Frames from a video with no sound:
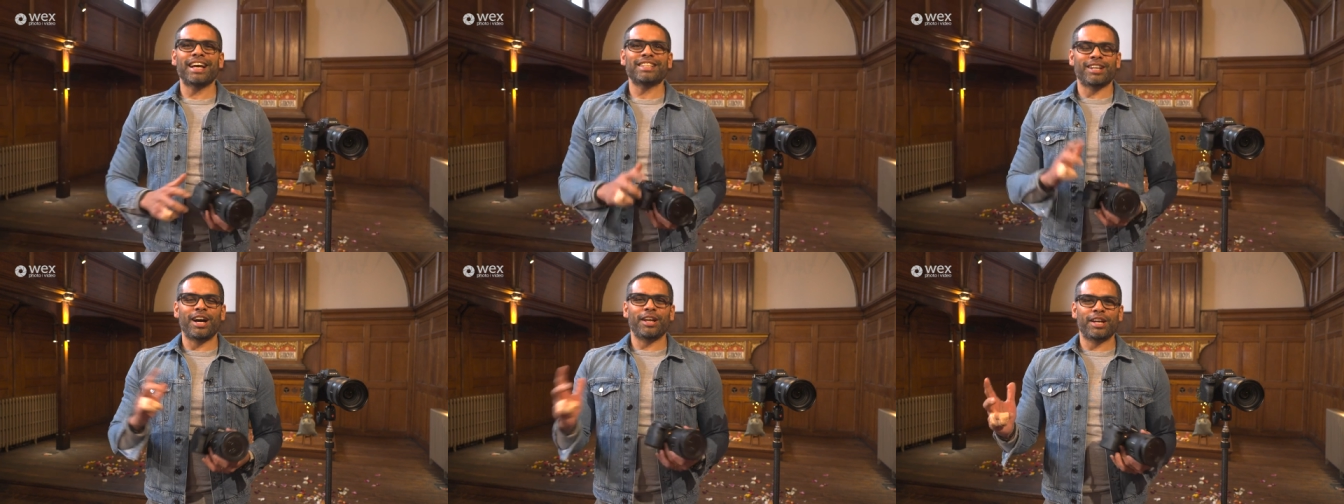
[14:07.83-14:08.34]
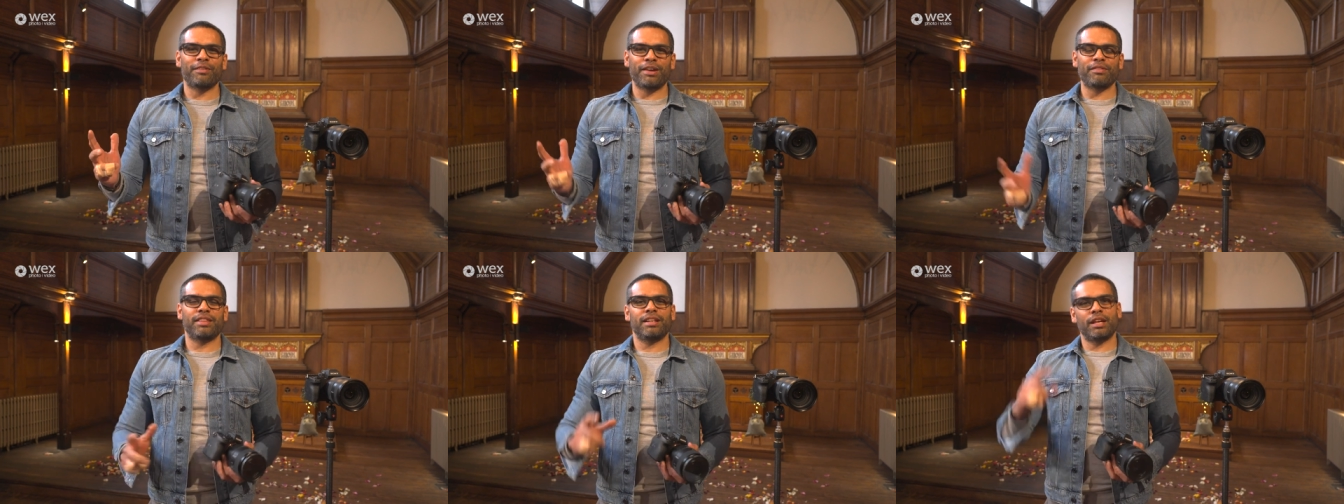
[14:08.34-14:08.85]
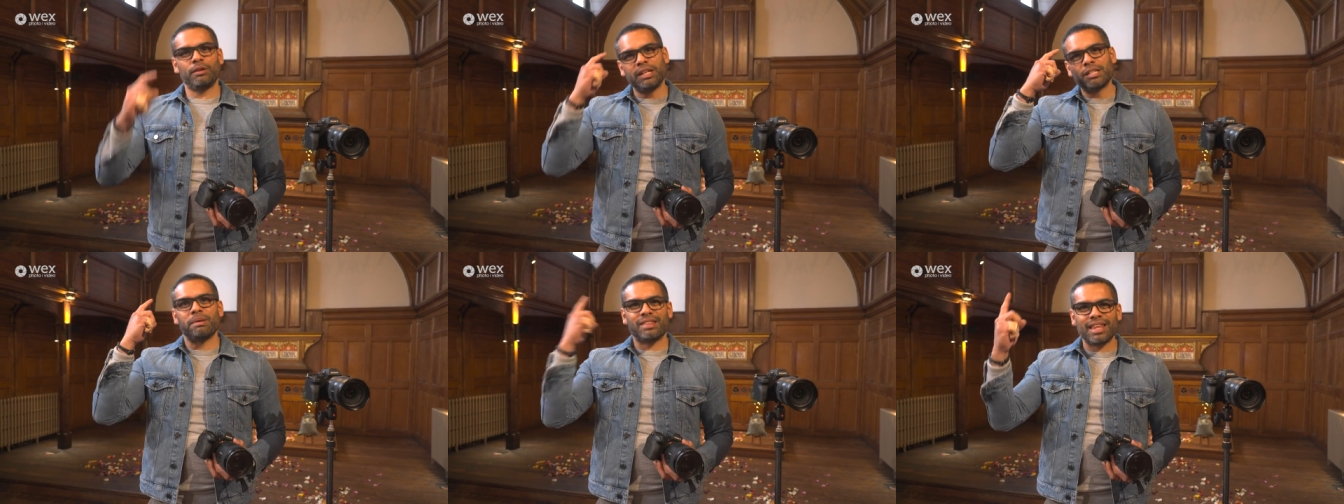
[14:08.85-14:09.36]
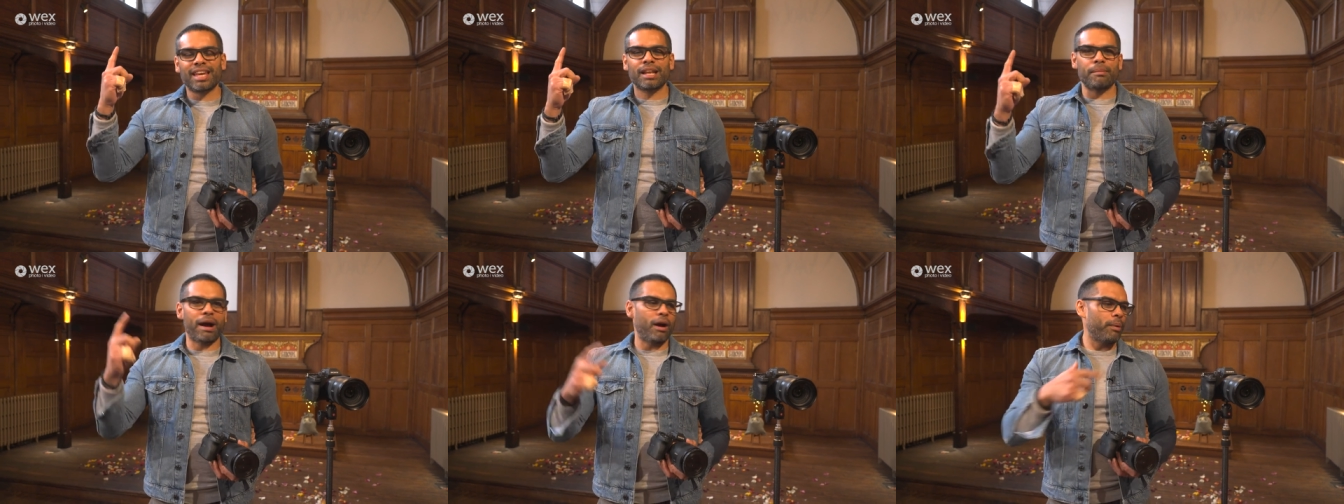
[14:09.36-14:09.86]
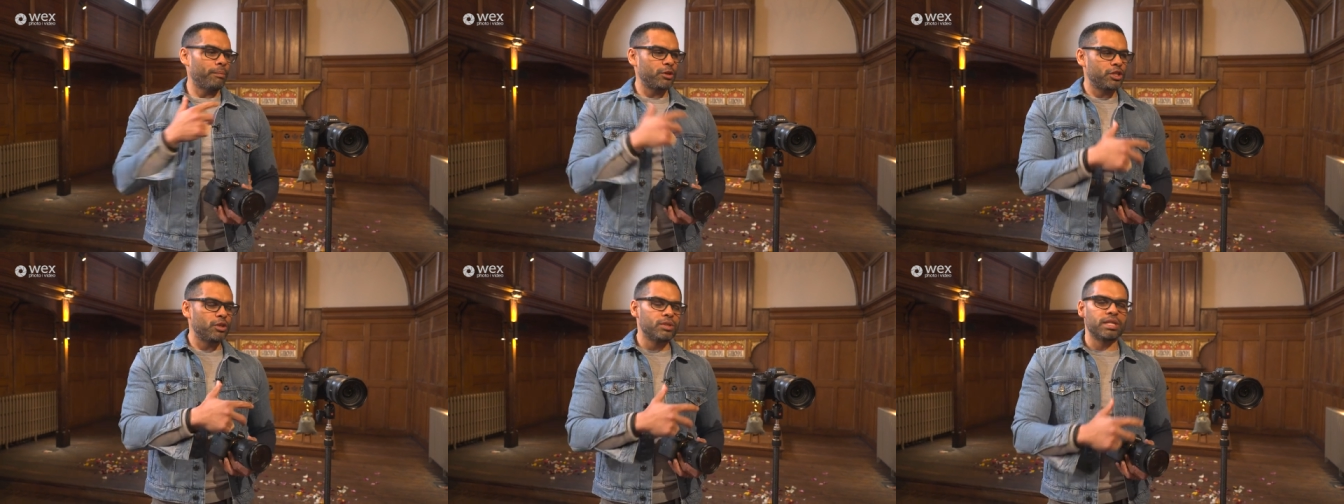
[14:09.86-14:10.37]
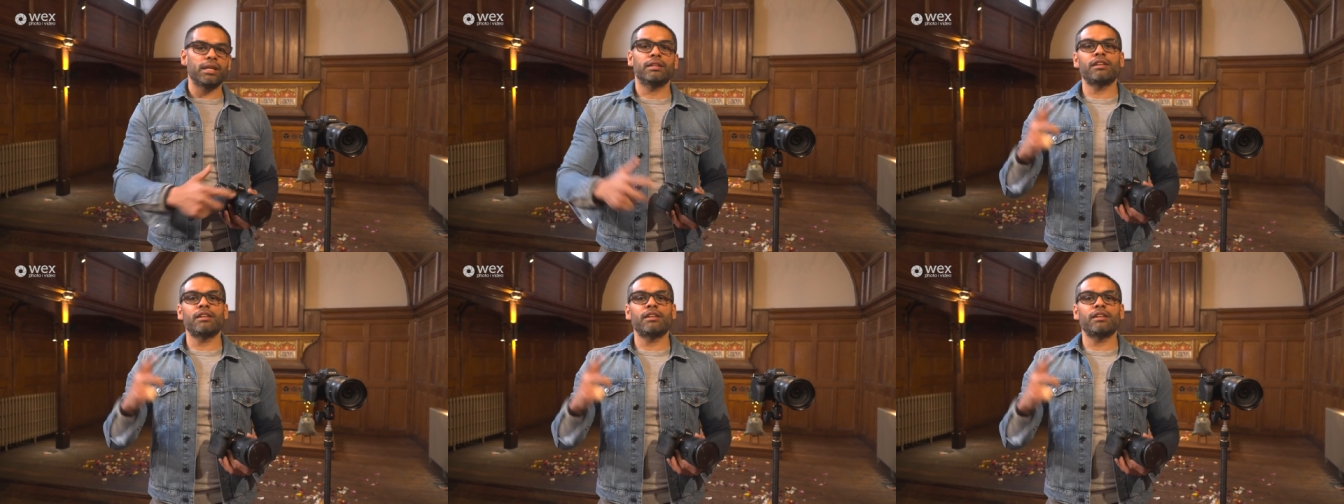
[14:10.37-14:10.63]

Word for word: That's kind of covered everything that you need to be thinking about when we're shooting.